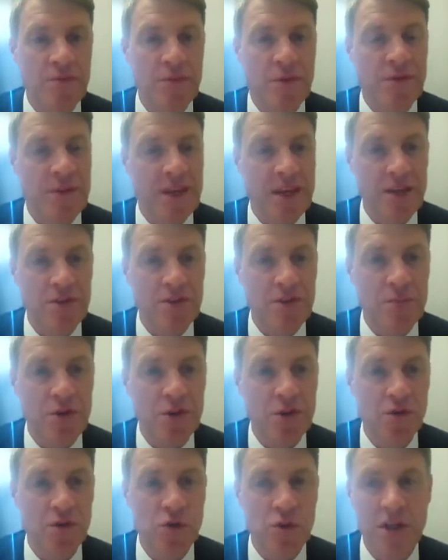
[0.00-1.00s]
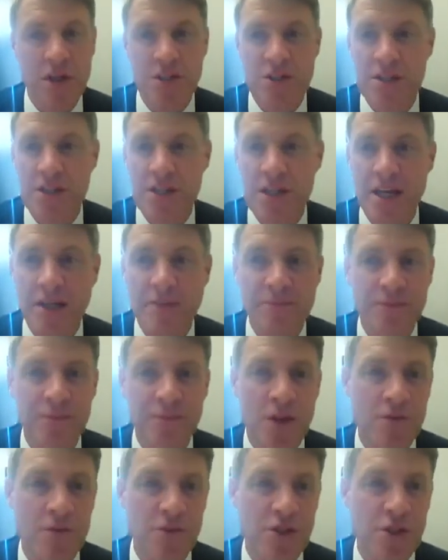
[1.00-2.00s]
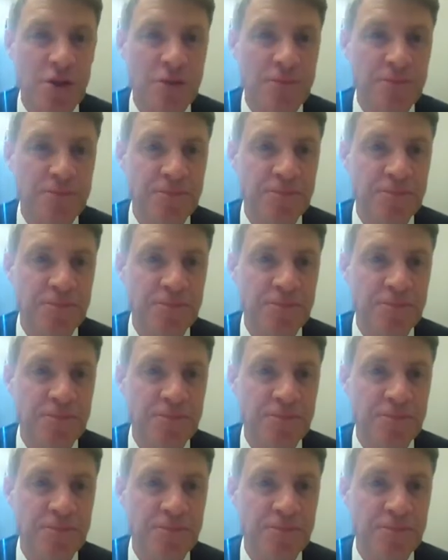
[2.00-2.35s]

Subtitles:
But thank you so much for joining us today. Over to you.